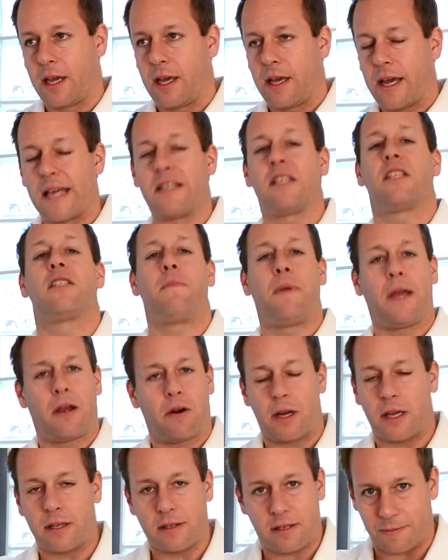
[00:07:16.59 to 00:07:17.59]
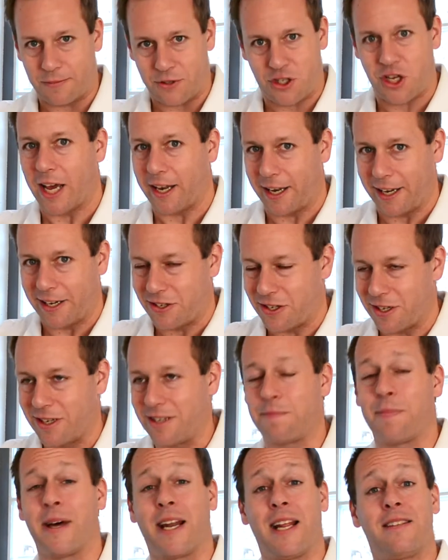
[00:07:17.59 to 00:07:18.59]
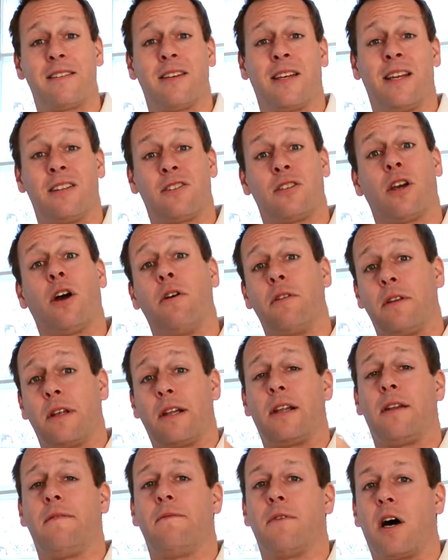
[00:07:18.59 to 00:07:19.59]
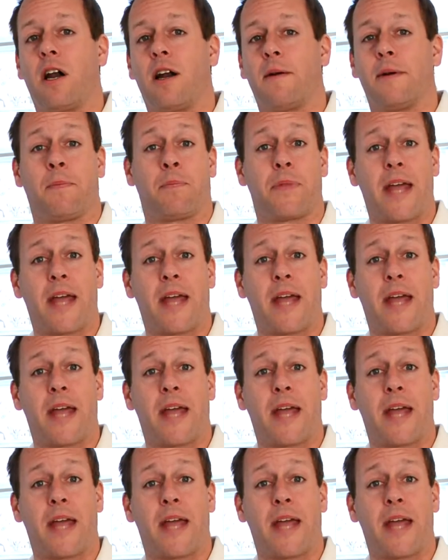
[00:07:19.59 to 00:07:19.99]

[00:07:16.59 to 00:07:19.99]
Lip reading: has experienced some challenges, but it's in its own little environment.